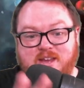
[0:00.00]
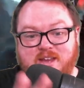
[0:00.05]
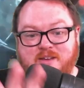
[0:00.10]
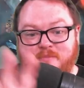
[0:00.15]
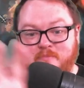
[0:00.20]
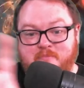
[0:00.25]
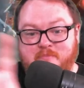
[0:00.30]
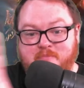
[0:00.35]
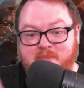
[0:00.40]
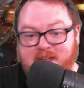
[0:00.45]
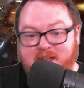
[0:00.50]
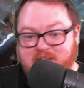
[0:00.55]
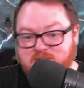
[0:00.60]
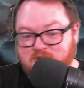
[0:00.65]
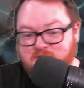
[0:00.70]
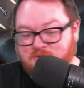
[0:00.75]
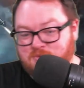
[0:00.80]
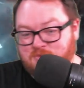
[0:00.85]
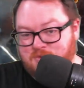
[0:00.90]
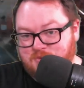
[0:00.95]
magic
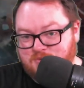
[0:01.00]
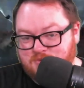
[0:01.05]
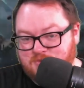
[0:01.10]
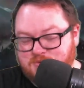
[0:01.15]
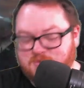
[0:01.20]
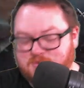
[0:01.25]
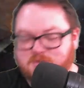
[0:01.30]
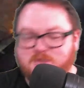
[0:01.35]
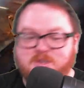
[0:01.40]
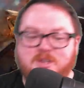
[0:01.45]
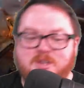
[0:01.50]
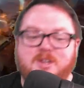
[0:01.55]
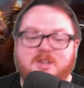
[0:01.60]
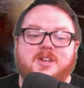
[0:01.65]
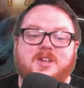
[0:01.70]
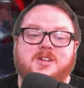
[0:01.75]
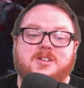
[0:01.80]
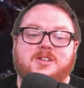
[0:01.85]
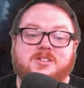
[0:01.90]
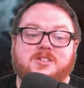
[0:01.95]
runes.
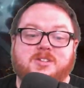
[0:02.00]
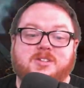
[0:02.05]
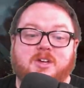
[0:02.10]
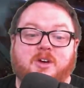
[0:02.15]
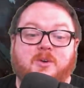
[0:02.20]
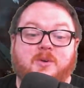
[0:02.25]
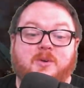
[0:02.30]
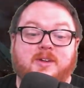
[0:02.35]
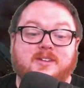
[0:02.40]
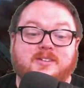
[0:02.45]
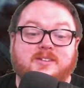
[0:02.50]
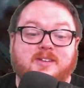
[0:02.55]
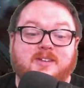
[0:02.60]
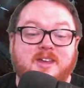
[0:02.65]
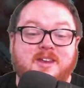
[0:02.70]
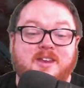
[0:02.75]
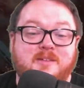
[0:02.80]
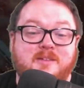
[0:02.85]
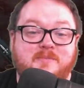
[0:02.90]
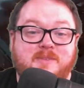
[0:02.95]
So it's going to
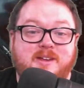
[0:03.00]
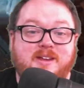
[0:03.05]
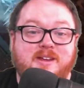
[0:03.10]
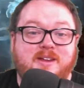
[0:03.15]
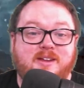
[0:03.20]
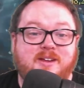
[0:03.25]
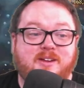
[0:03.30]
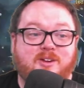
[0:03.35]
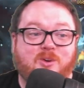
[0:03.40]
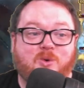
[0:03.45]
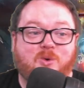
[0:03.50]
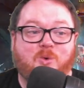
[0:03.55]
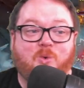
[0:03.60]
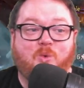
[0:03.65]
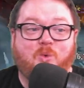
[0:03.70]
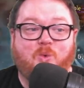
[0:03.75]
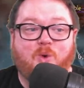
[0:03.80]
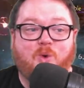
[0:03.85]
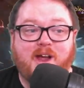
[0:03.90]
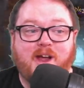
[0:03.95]
be
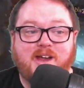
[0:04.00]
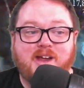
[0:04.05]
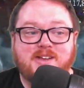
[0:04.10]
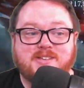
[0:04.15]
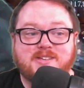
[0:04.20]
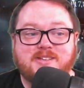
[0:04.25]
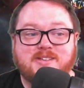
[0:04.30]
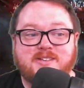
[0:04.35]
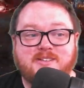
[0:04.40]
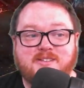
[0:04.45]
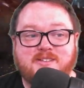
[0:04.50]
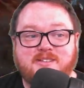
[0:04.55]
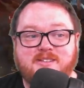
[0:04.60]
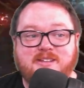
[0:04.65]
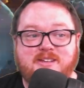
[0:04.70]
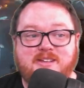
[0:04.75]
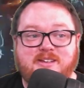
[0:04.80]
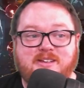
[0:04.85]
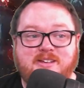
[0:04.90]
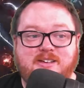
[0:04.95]
quite
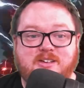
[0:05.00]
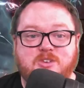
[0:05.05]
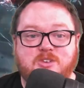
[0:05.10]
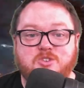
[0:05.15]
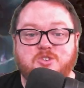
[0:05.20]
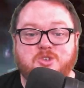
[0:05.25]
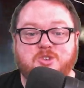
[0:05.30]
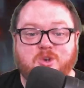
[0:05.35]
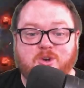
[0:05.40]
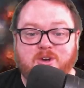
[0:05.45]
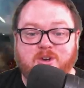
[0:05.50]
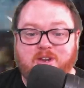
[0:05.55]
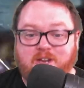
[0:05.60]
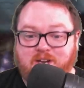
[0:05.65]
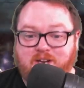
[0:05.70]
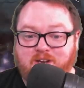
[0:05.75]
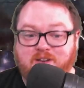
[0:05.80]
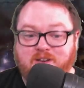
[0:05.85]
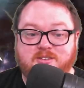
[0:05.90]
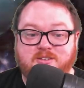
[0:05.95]
the journey
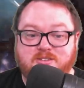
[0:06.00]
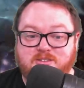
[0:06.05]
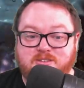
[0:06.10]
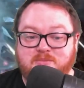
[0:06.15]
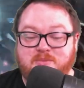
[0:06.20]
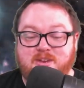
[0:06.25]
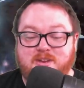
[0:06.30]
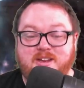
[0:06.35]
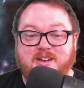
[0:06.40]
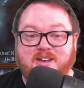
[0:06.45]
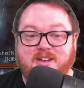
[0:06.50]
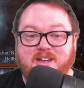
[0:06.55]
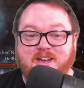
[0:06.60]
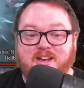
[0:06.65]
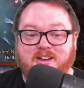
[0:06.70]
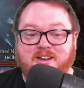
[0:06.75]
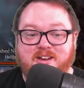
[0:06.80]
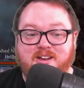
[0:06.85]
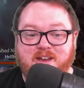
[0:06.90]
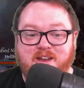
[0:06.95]
getting
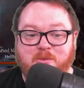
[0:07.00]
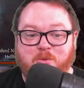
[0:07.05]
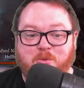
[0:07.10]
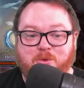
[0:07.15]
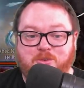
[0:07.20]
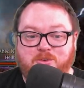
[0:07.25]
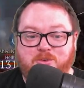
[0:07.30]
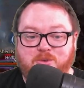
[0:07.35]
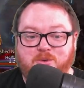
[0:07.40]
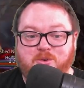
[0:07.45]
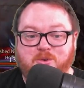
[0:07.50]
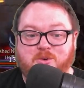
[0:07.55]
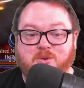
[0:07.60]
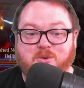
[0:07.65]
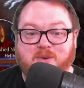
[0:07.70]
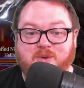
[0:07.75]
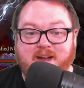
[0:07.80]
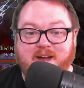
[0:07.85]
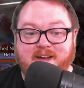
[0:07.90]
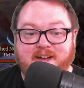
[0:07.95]
able to
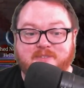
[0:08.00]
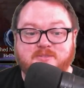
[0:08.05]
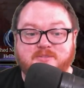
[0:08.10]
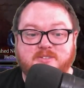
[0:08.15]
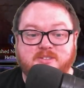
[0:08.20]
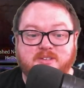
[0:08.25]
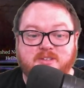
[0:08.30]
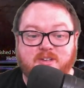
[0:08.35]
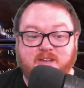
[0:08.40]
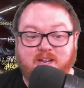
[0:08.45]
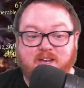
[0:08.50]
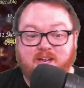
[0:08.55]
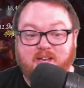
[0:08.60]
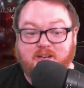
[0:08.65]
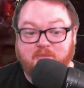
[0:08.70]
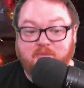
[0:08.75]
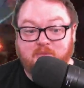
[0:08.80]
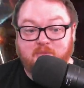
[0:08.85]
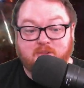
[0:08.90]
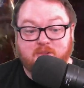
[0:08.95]
craft a
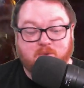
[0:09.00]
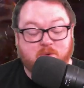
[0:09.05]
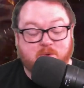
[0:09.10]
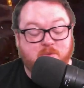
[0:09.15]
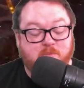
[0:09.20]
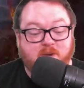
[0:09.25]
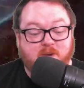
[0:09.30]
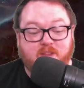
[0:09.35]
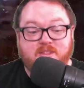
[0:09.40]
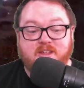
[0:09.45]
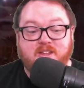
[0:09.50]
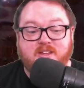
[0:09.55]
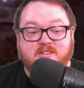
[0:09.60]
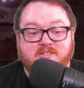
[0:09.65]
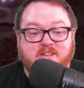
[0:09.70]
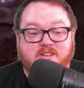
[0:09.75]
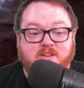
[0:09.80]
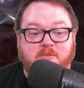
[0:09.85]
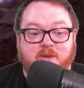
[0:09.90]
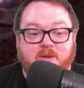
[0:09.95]
mythic rune. But I think it's going to
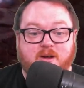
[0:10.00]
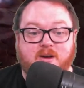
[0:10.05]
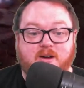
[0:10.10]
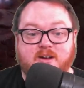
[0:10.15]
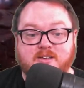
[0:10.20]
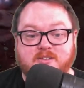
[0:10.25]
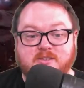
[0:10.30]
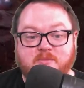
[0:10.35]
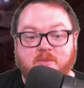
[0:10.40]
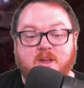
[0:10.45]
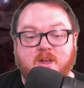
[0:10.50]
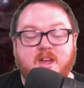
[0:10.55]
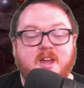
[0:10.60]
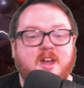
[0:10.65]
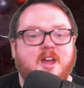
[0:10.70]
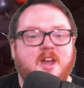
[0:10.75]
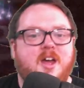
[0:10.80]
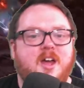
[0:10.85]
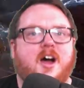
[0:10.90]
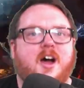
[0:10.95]
be awesome.
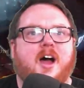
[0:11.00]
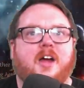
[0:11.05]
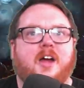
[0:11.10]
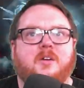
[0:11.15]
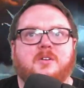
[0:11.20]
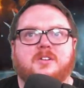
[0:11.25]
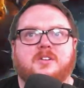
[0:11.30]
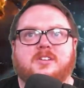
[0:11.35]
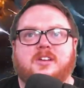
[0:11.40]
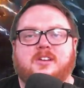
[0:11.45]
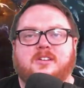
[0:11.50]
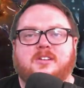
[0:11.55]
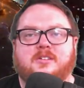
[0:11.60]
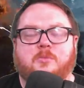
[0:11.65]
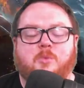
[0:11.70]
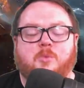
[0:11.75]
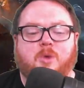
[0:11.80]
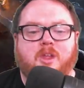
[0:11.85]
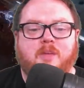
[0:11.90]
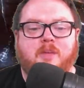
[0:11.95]
I'm going to see some
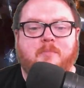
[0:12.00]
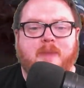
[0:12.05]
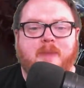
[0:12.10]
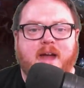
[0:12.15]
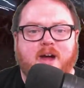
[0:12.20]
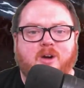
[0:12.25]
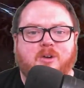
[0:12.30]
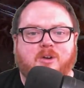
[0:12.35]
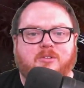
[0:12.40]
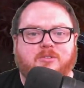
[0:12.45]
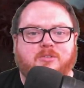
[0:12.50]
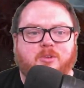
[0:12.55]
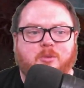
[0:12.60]
really powerful